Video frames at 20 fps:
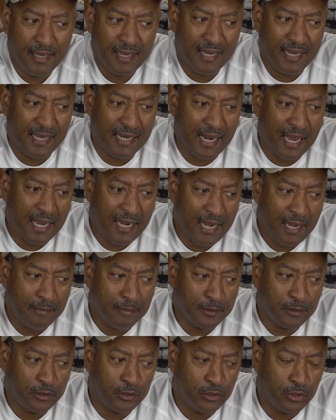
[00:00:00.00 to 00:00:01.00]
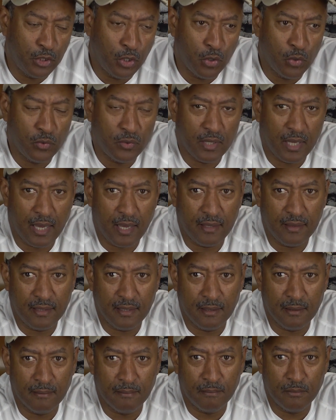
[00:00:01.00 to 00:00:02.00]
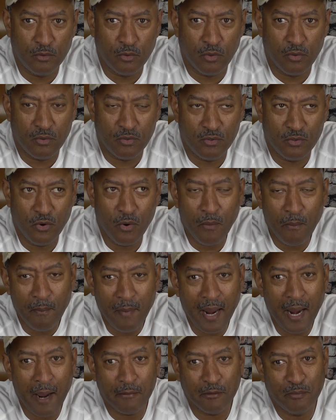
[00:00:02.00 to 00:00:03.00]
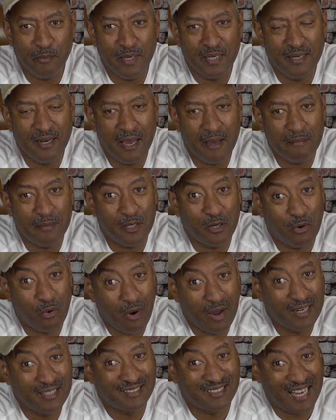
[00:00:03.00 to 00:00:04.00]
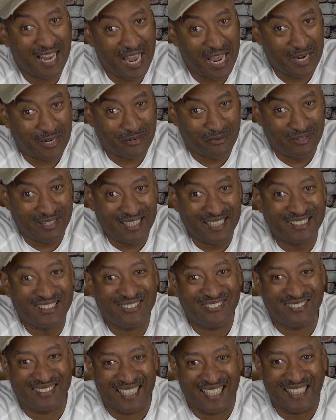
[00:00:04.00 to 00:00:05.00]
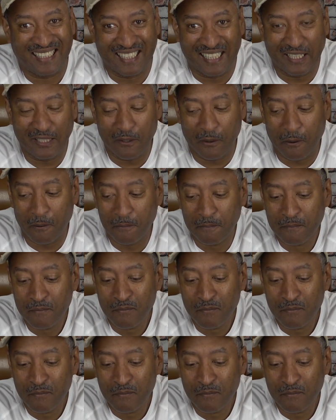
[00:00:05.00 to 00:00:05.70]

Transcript: and I happen to know that your maps may not be quite as accurate as you think they are.